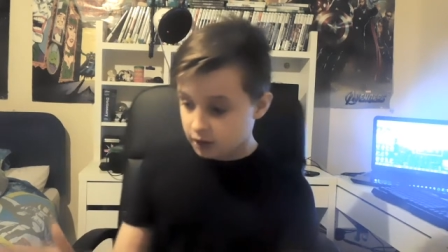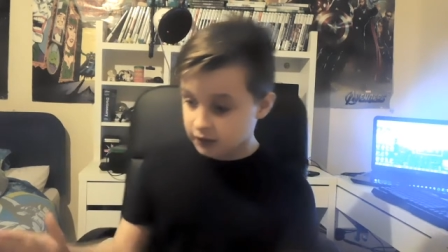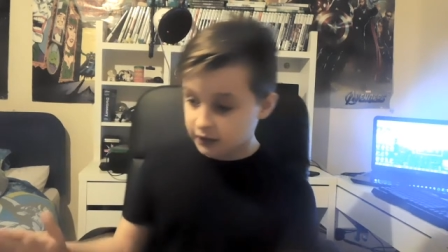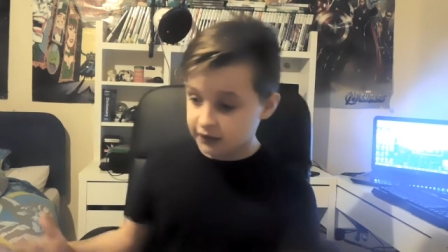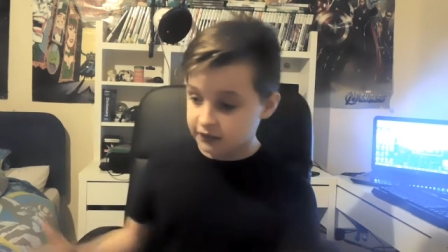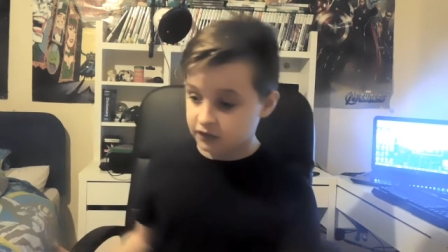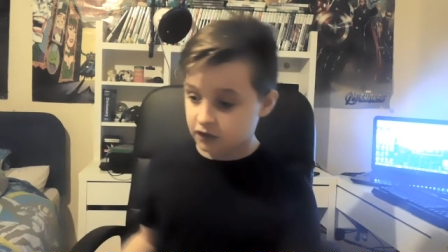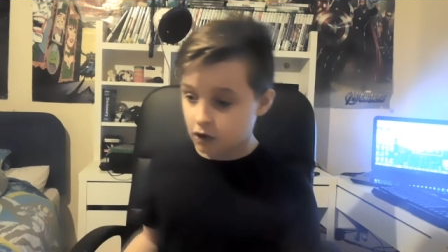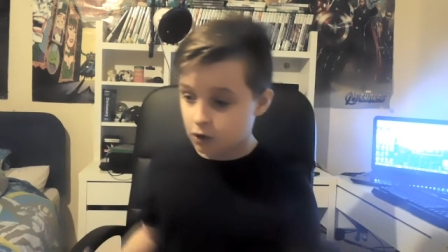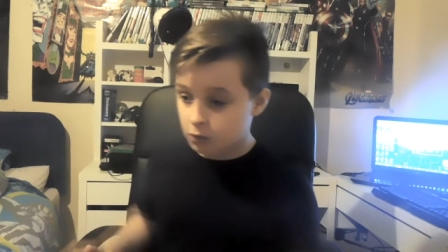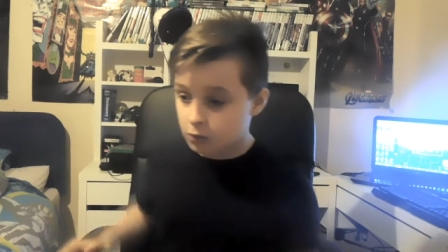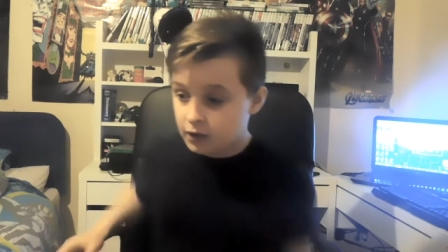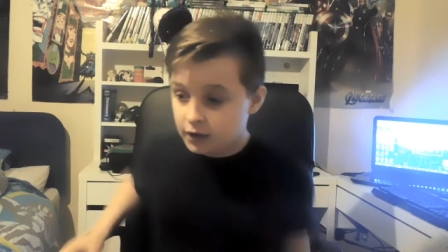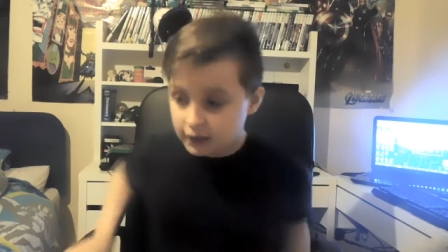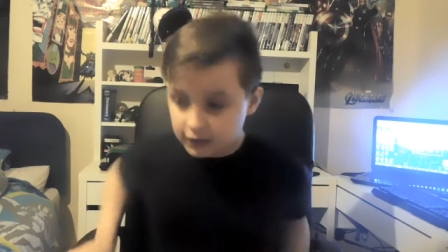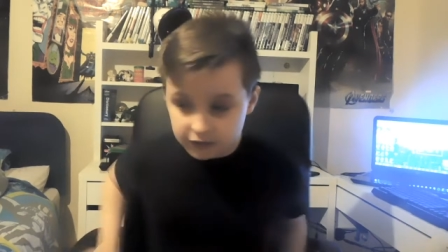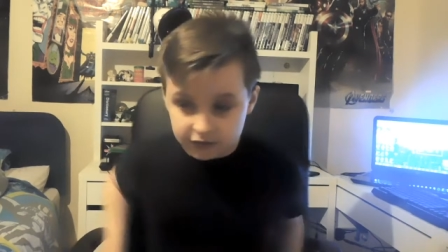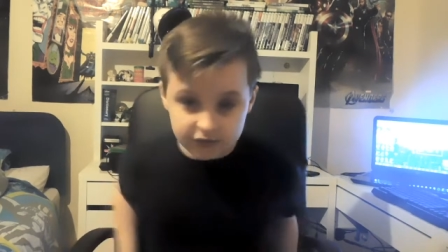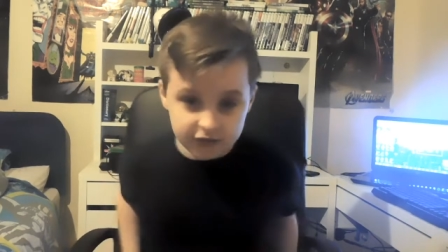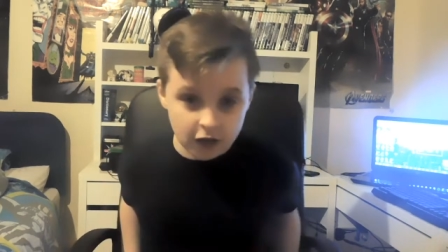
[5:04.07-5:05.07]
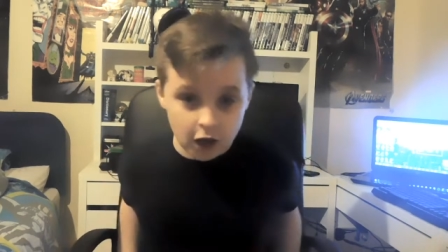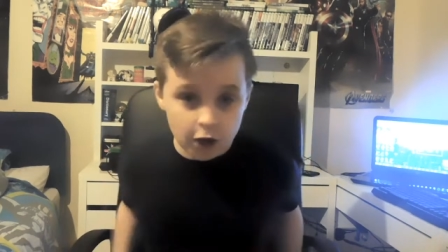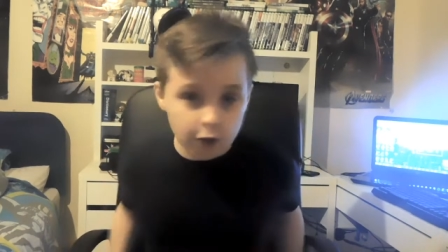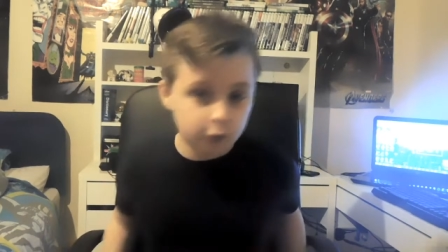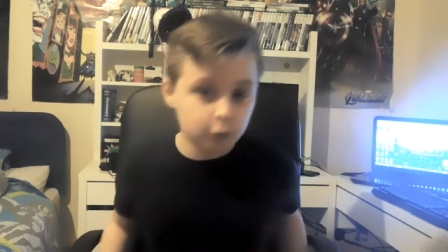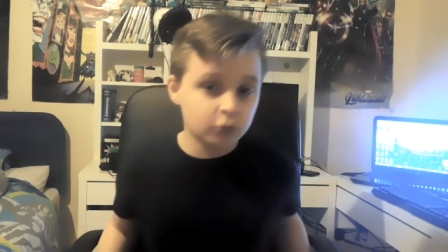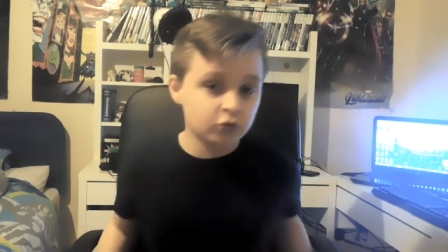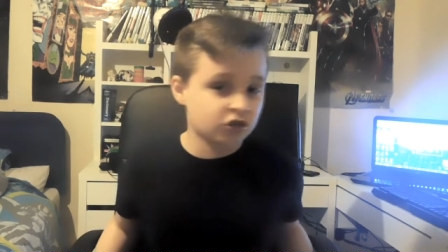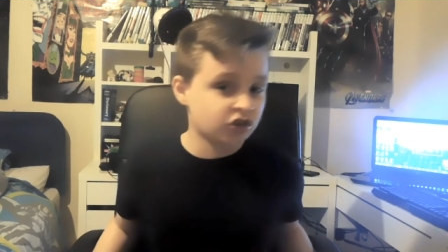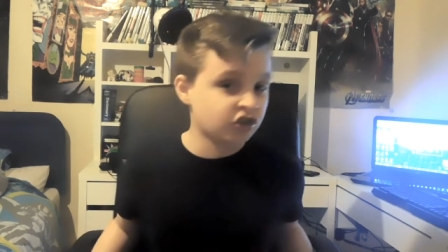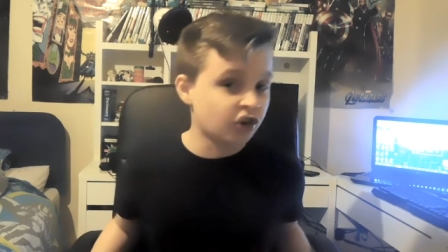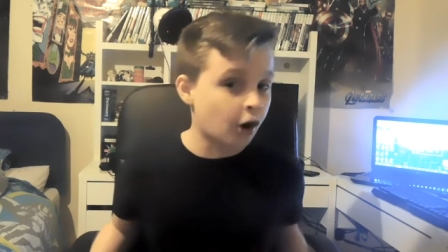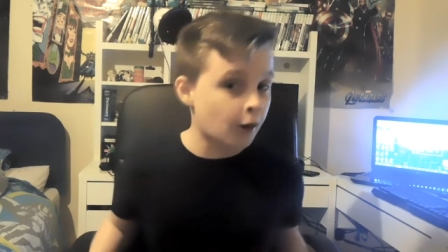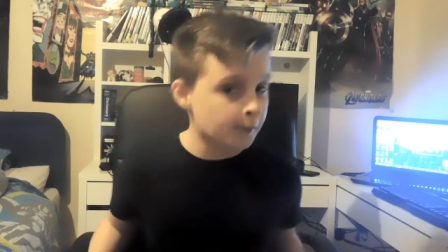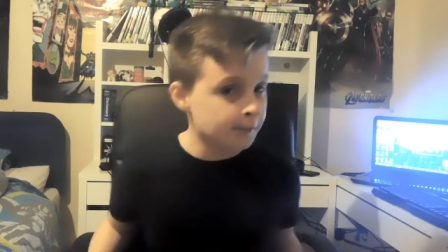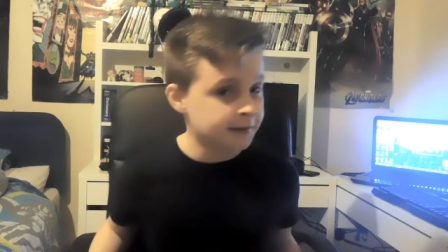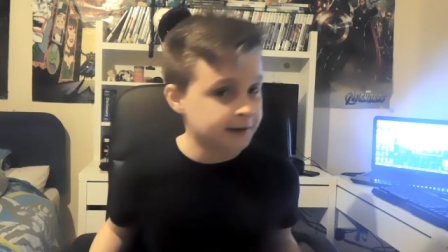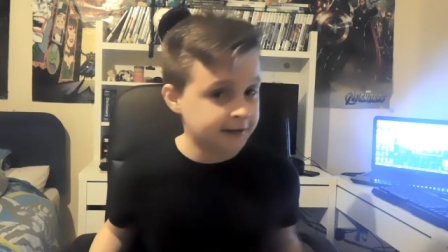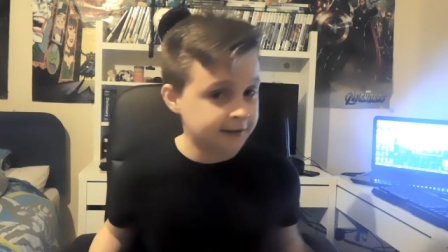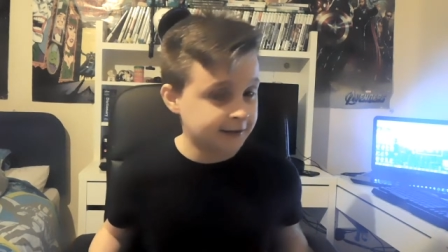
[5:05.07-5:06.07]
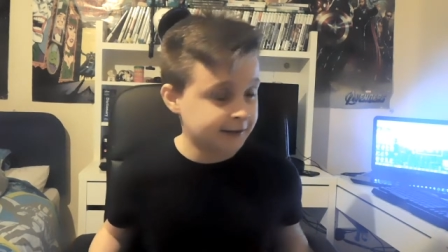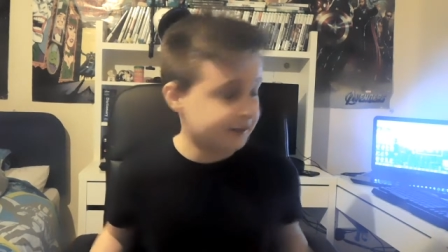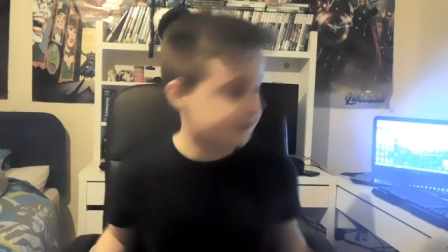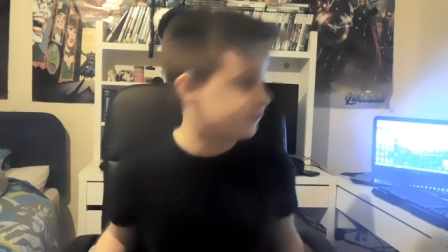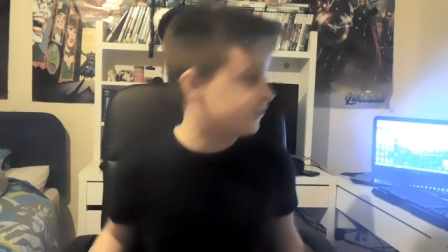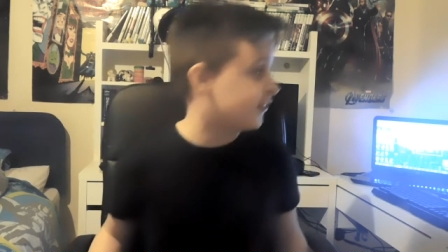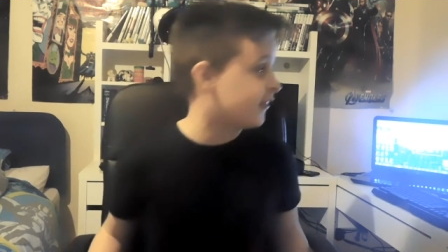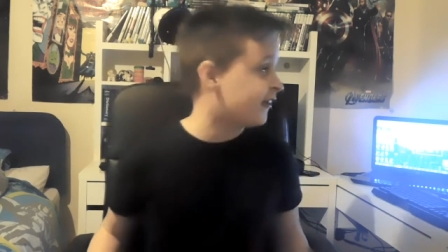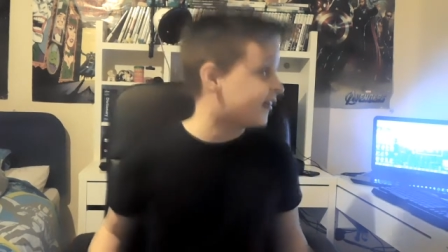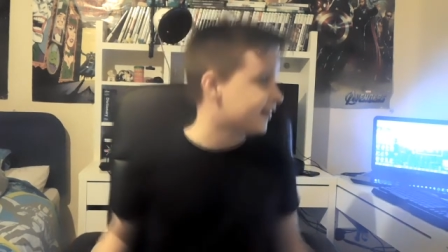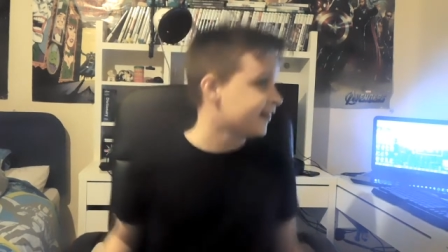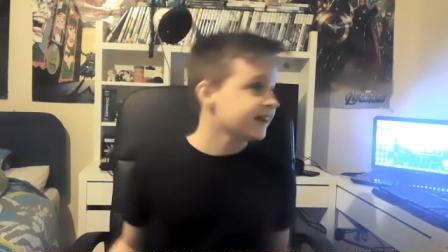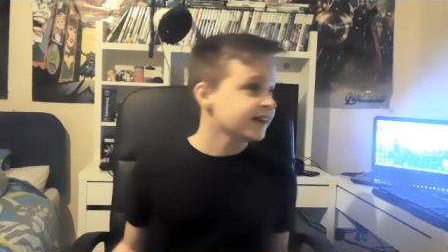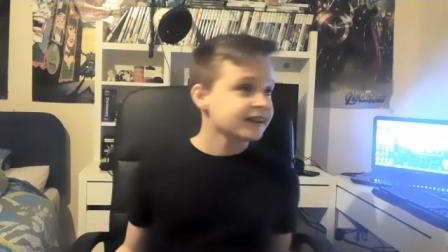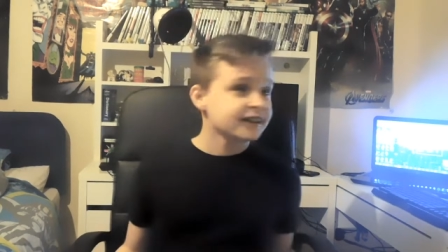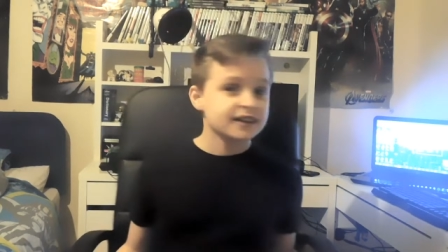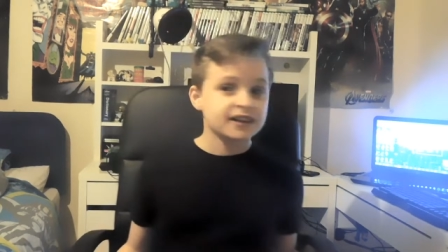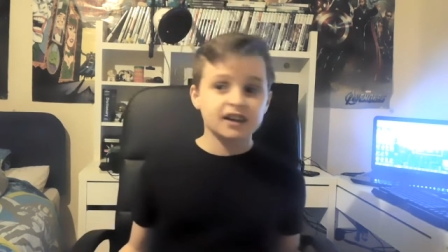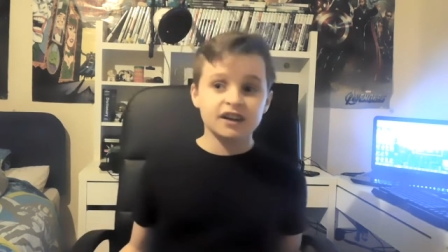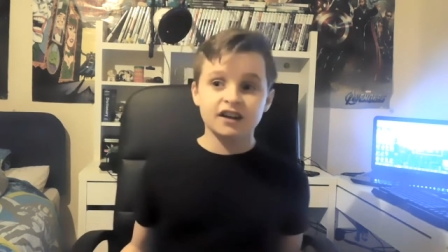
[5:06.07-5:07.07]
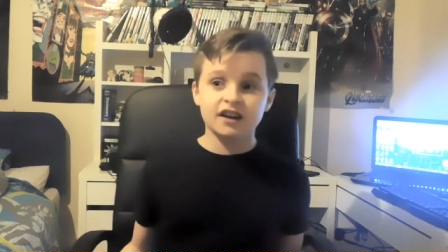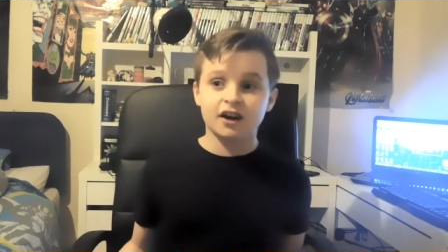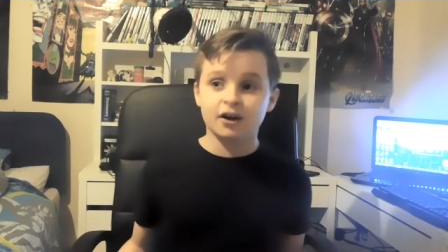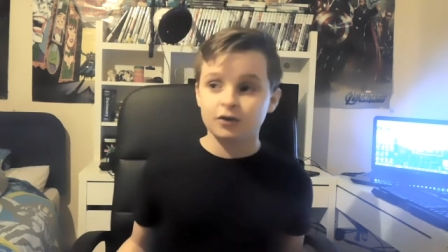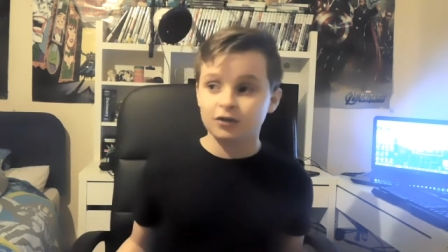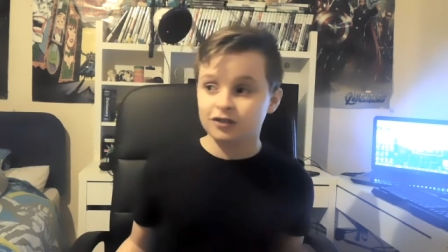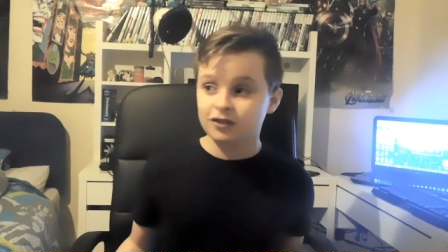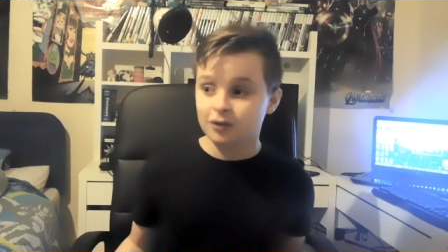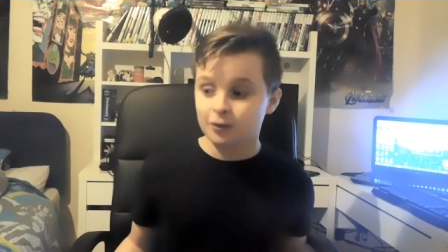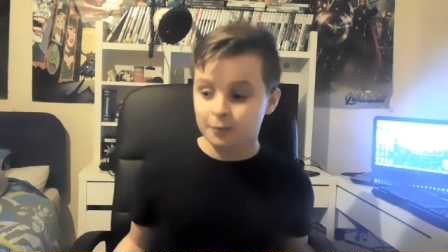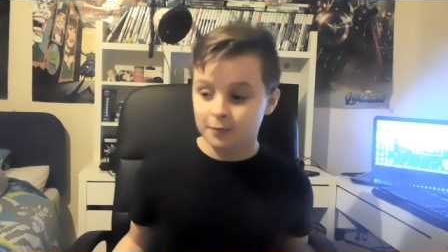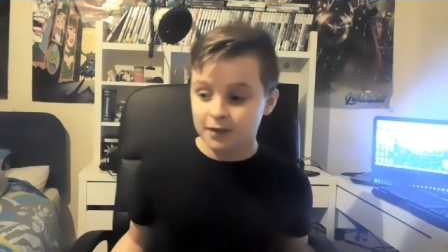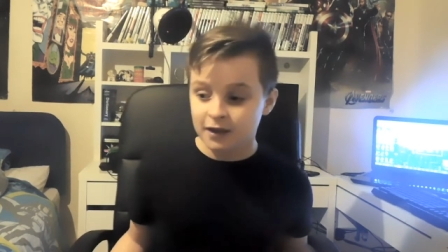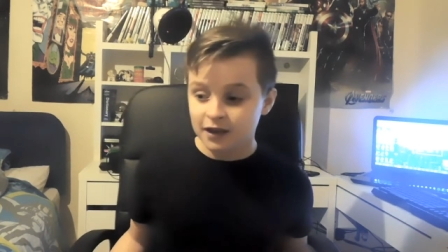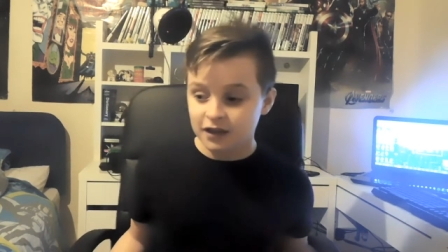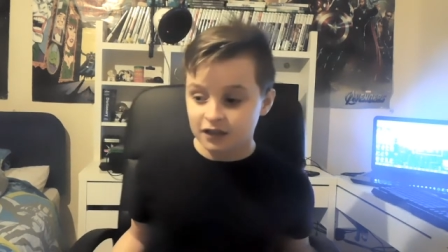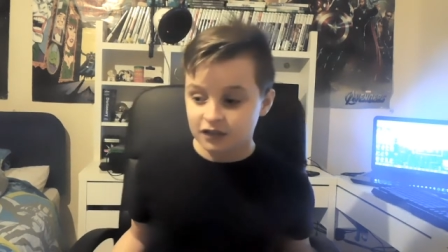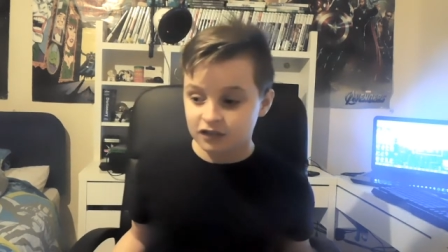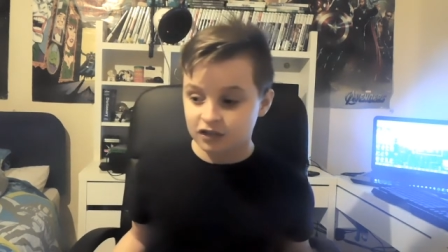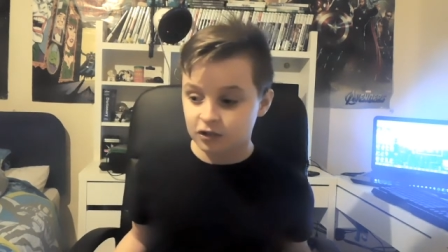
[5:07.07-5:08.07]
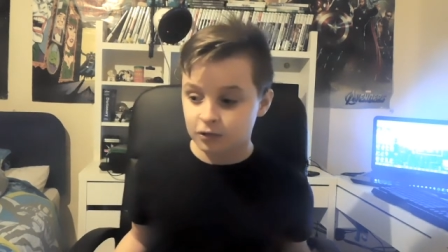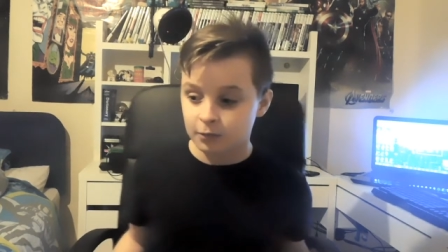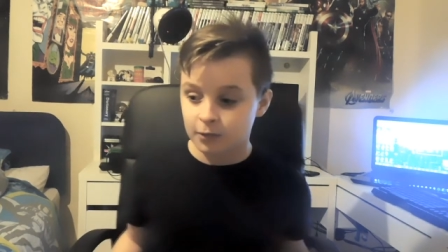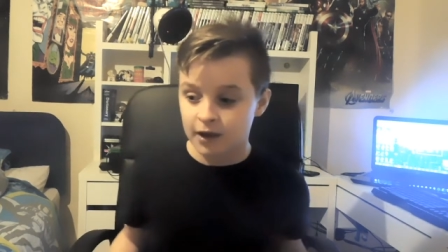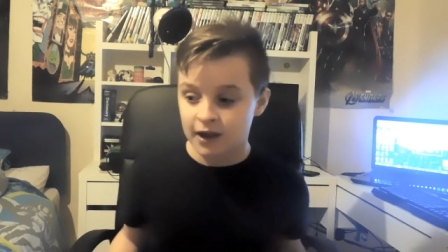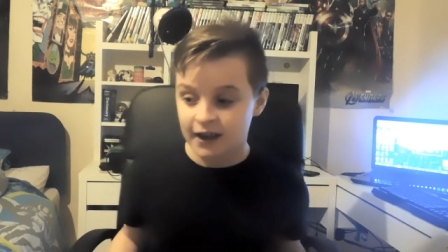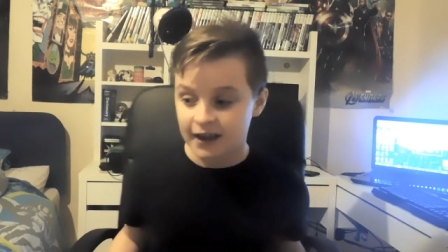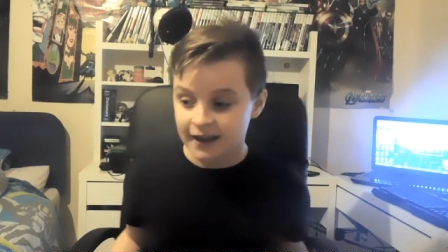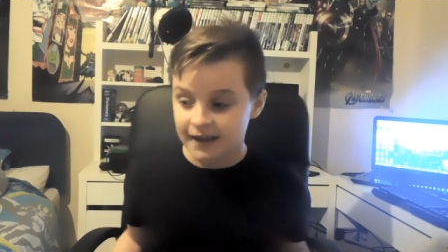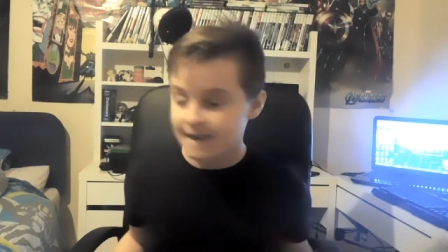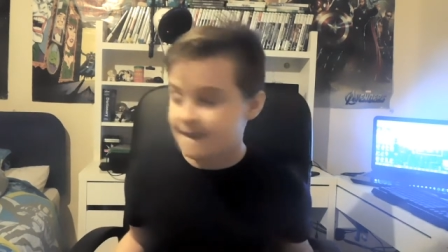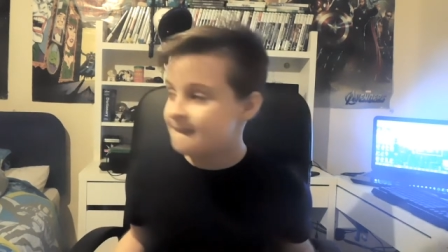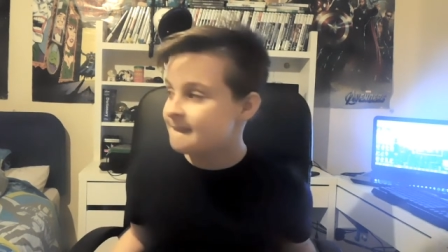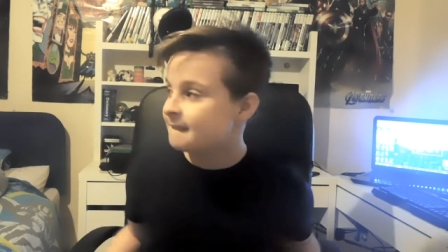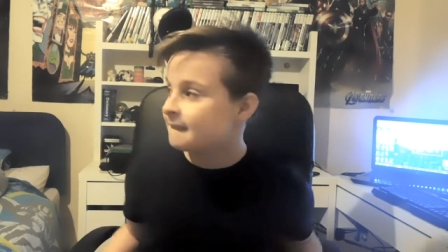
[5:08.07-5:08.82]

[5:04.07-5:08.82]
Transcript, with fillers: on, let's go, let's go shopping for, you know, some some uh,